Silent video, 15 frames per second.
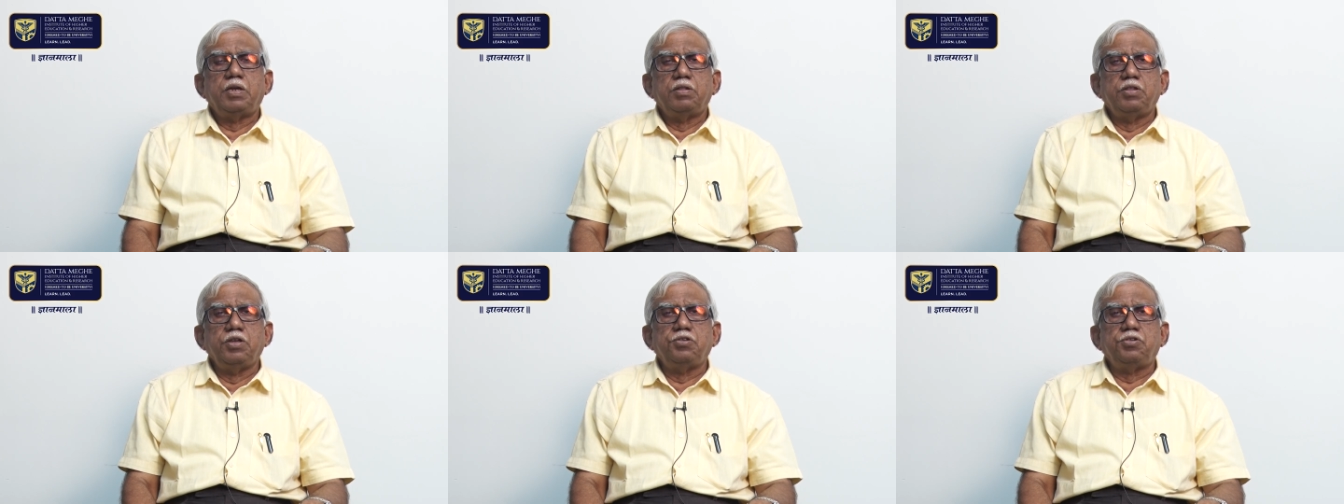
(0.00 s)

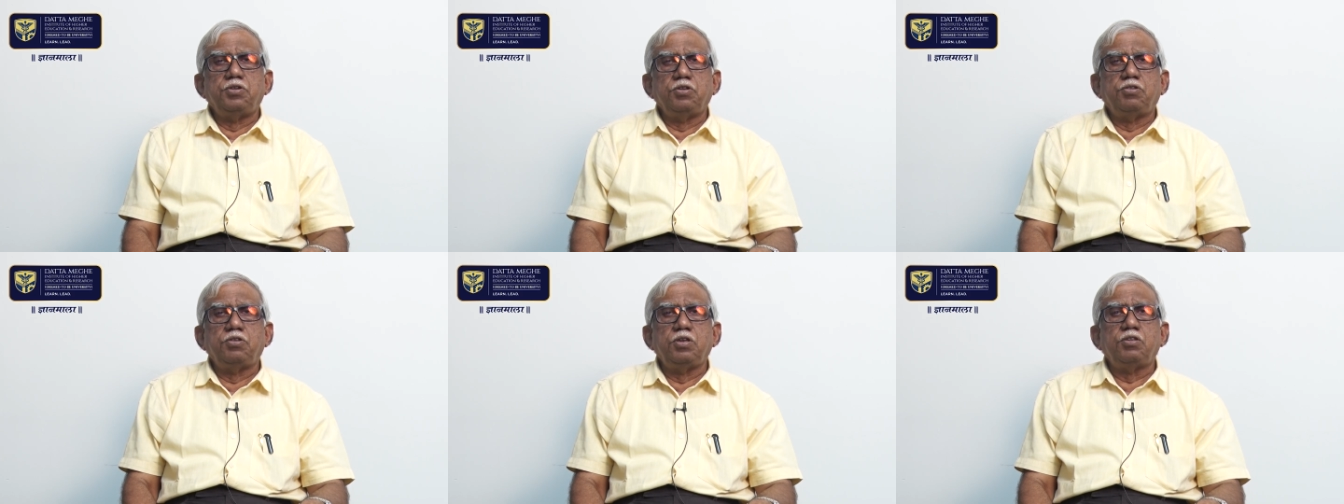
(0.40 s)
this
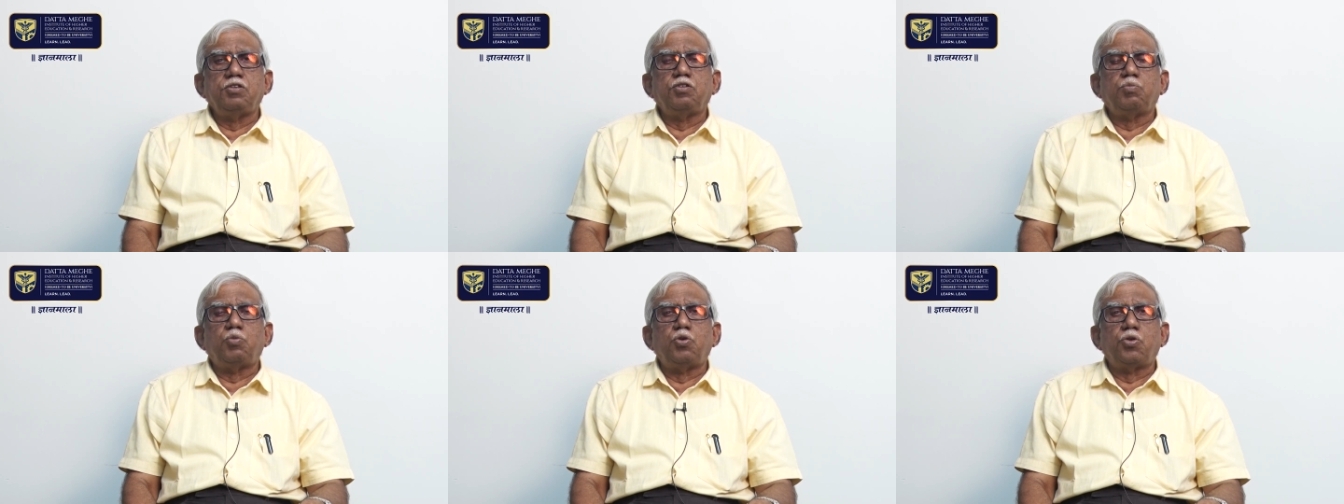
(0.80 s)
disease
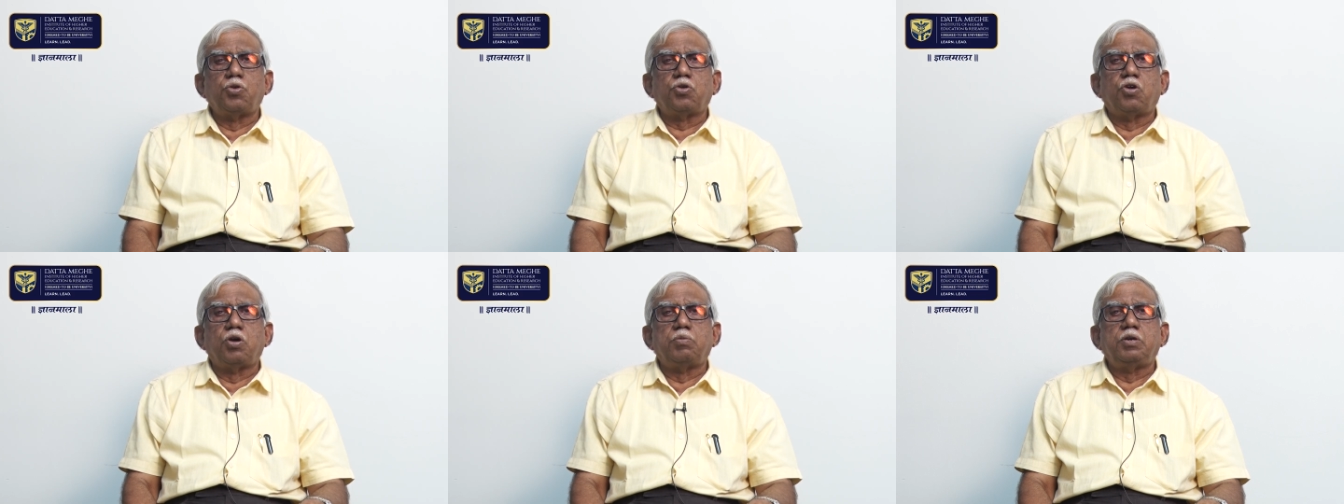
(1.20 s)
is more
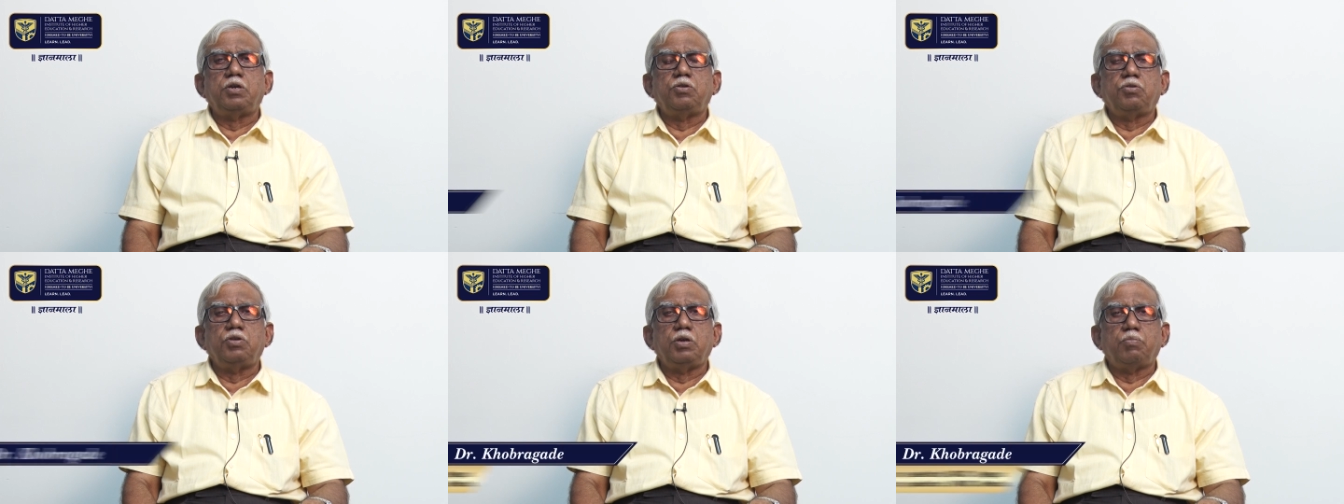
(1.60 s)
common
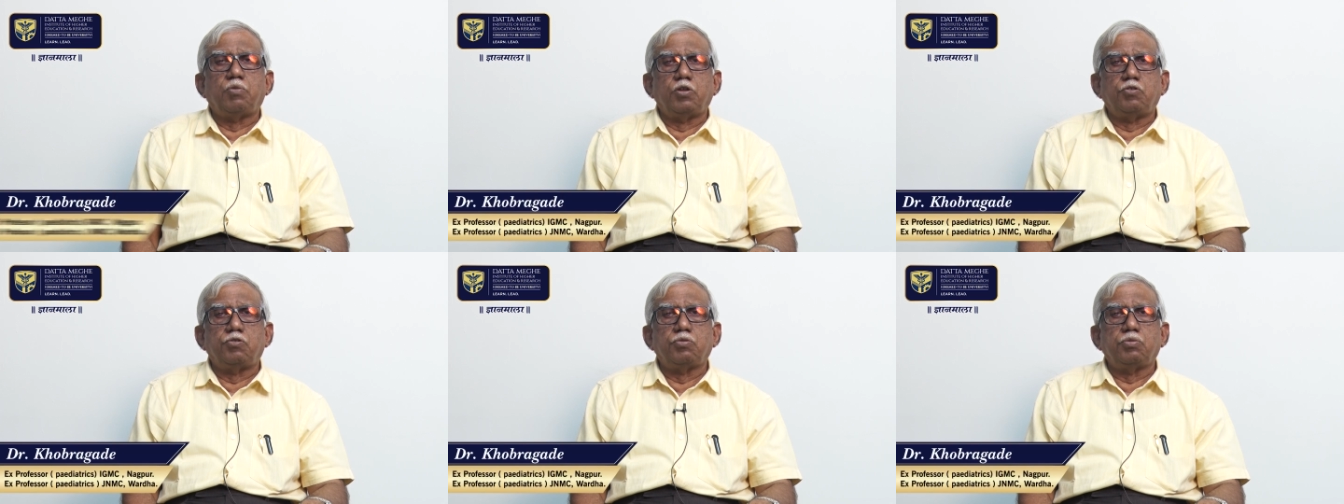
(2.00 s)
during
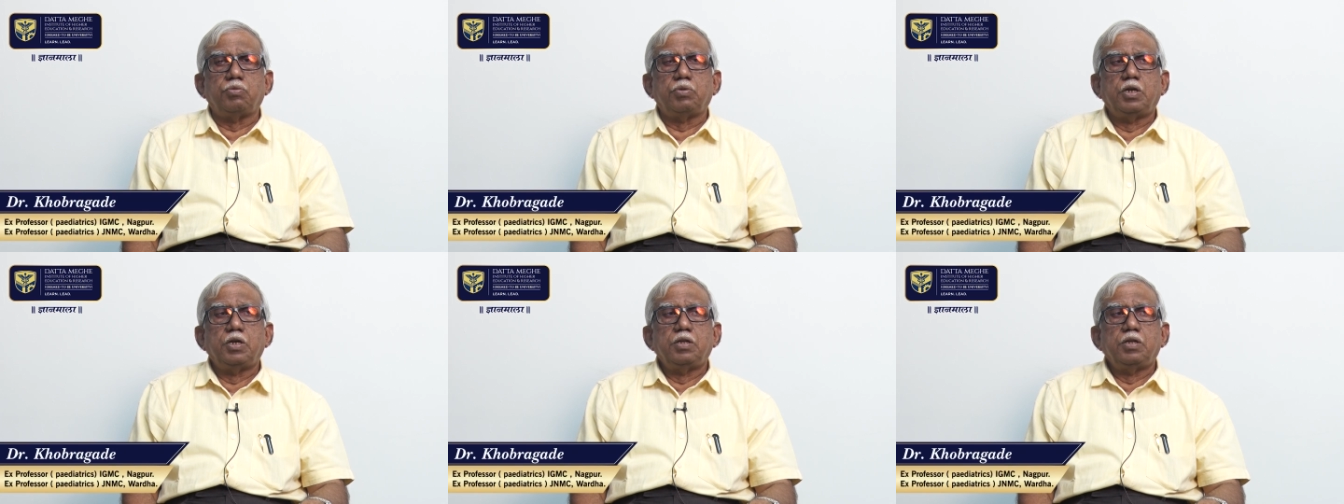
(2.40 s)
monsoon.